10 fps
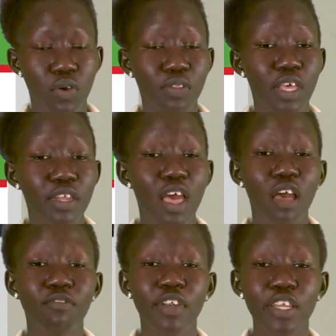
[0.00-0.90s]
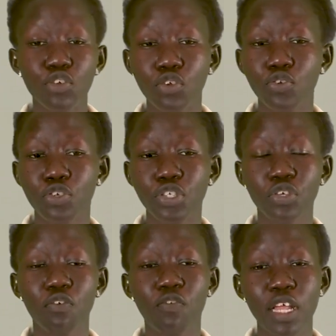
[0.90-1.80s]
that have little
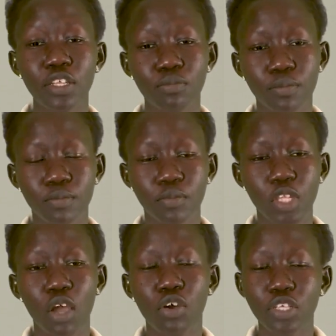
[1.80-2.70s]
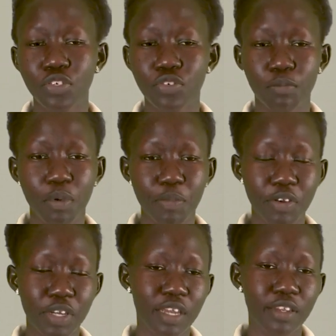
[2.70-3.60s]
nutritional value according to the
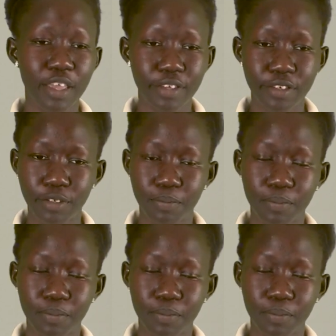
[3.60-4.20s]
American diet.